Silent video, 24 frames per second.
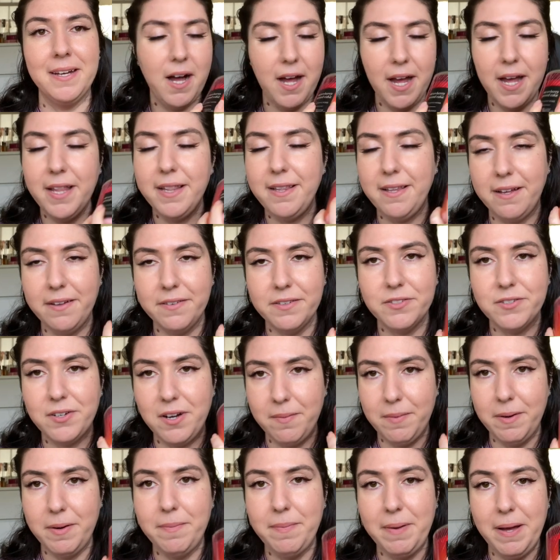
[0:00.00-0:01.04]
I love
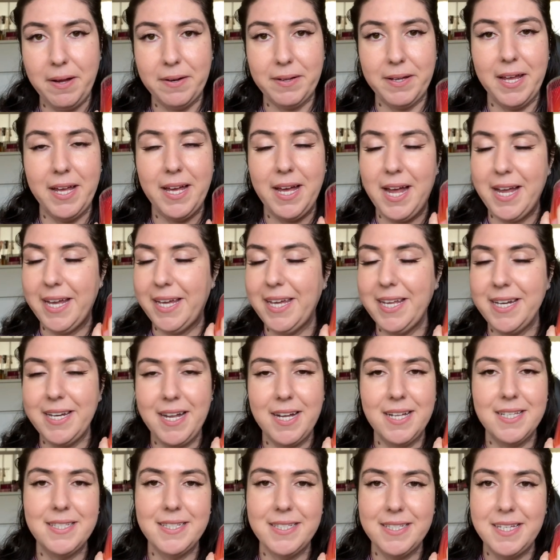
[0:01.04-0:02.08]
strawberry pound cake. I
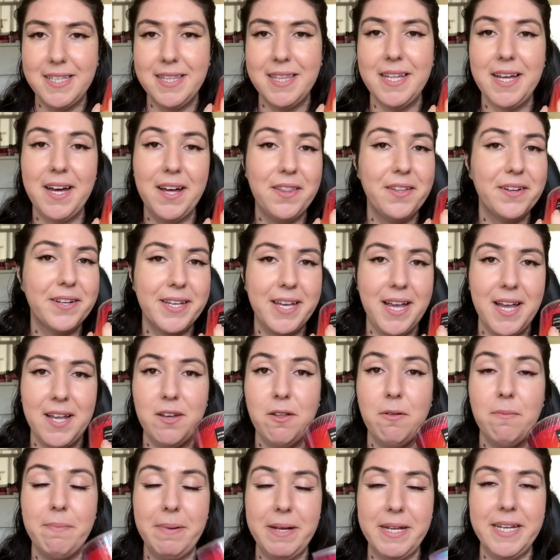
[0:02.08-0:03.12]
cannot see the other
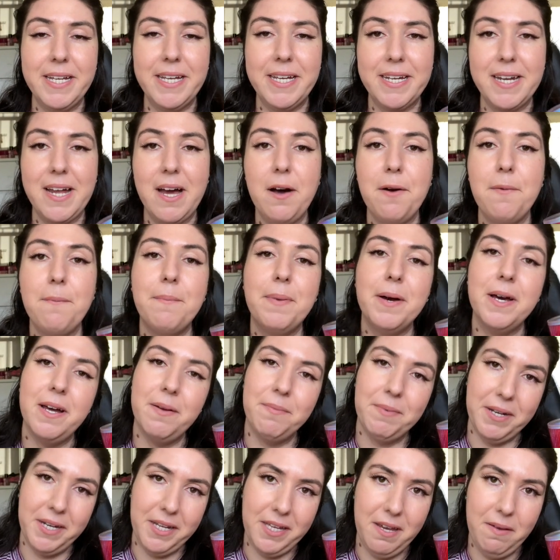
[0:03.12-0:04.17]
candle beating it out, but I'm
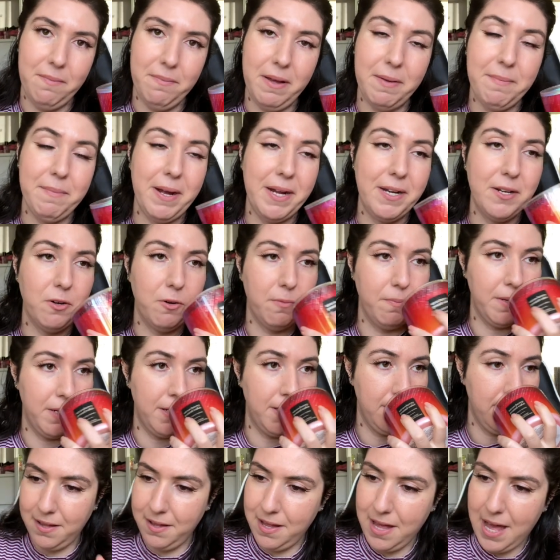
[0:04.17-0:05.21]
going to keep my mind
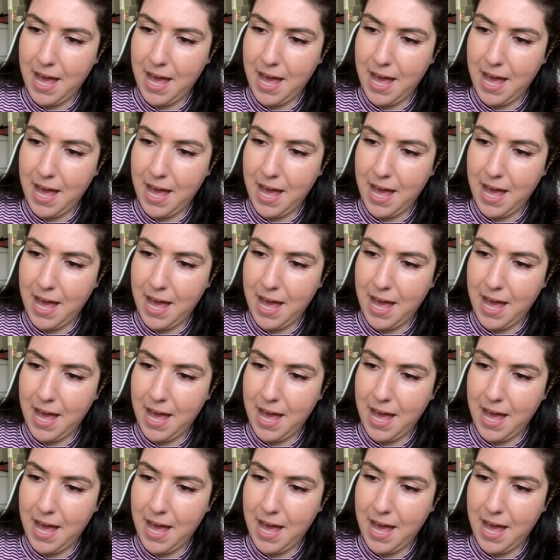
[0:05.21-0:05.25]
open.